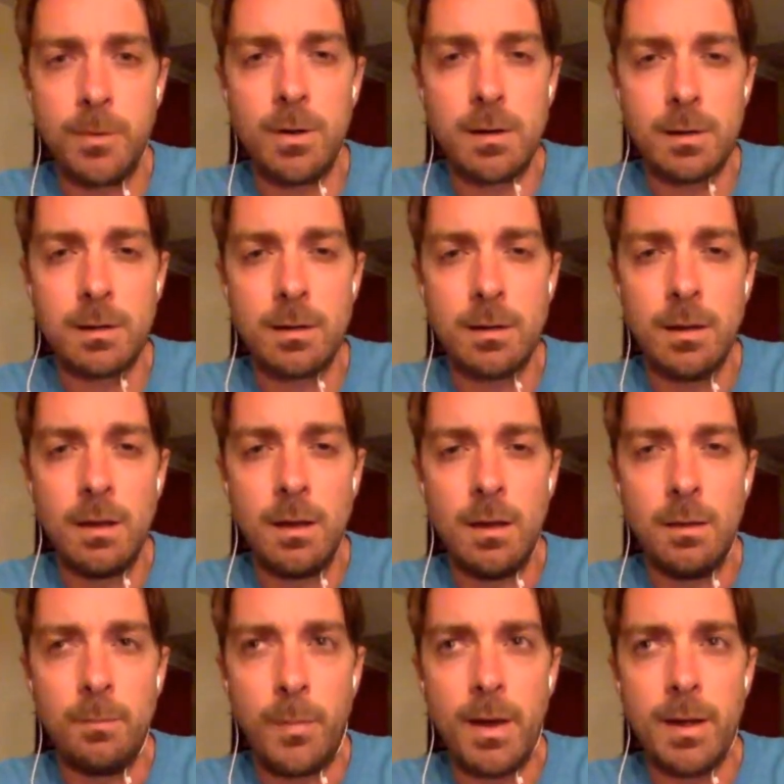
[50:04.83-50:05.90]
book,
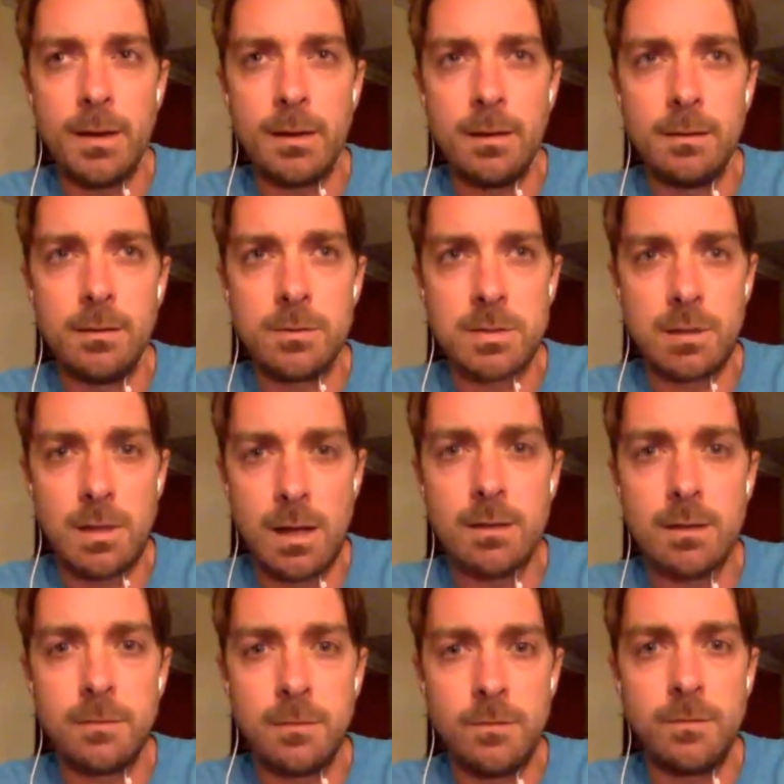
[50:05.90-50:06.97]
but there's a lot
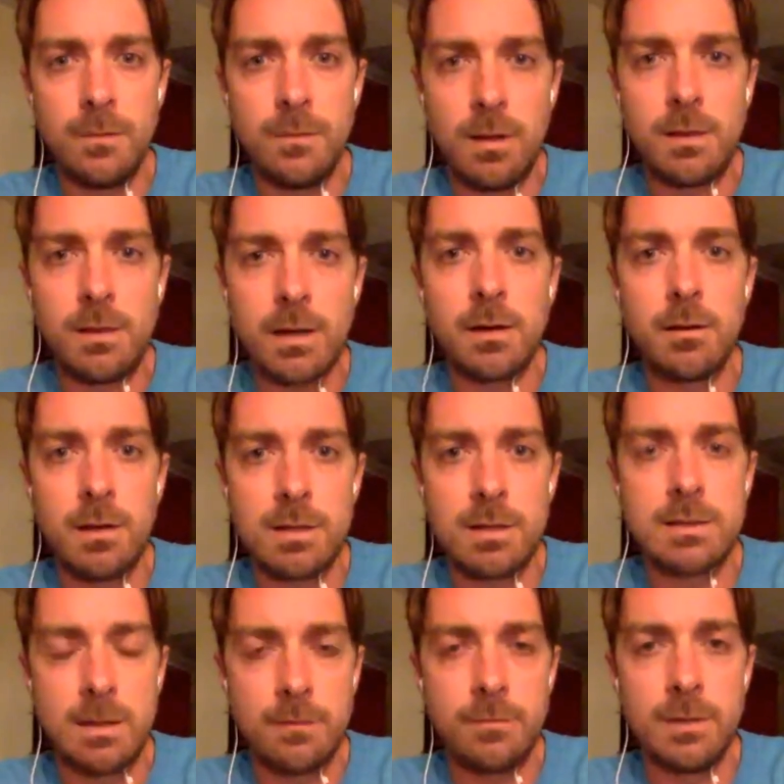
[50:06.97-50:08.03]
of great
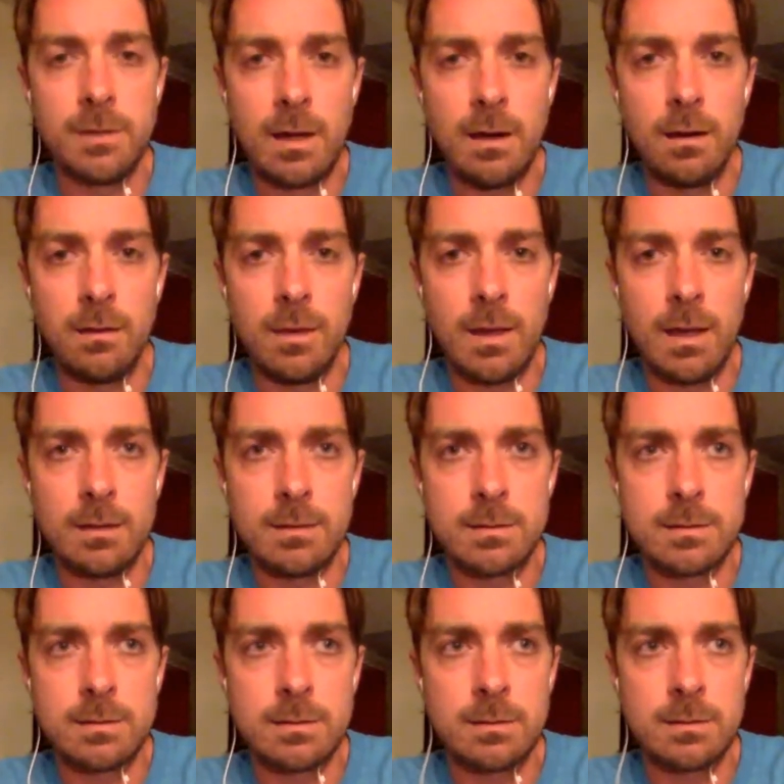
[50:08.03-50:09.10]
stuff in there that,
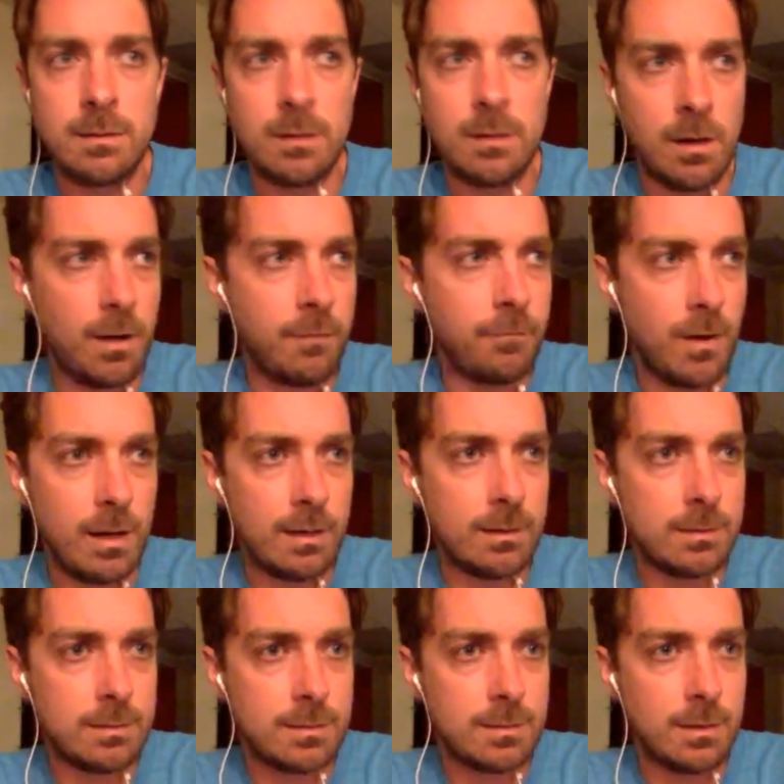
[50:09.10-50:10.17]
you know, I've read it
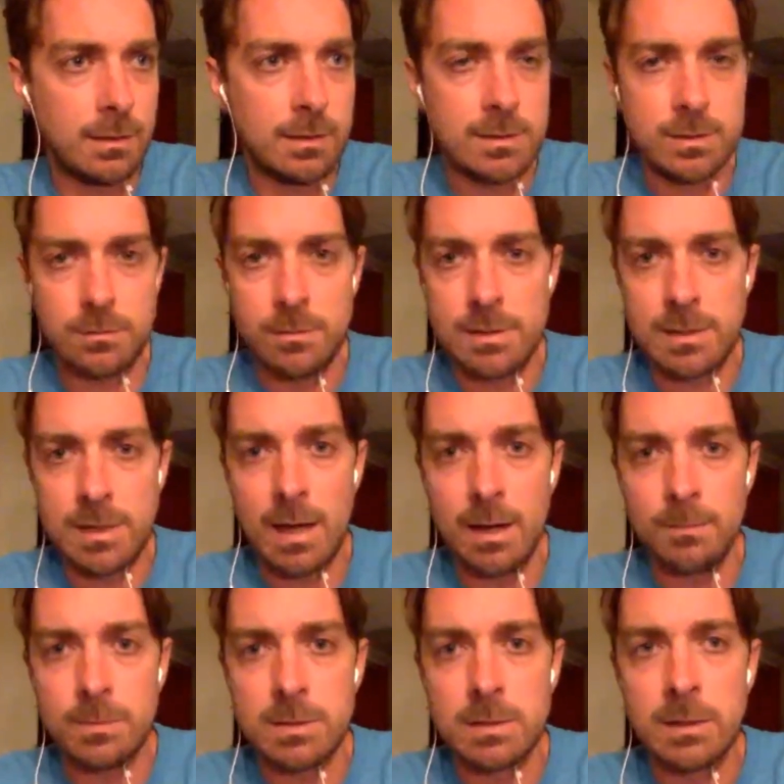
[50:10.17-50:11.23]
at least 3
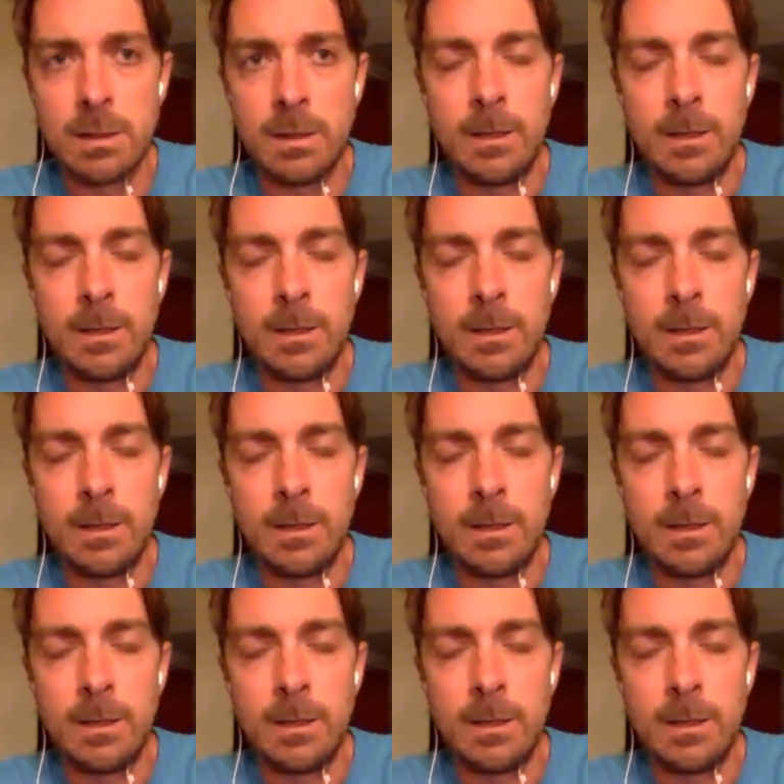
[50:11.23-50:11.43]
times,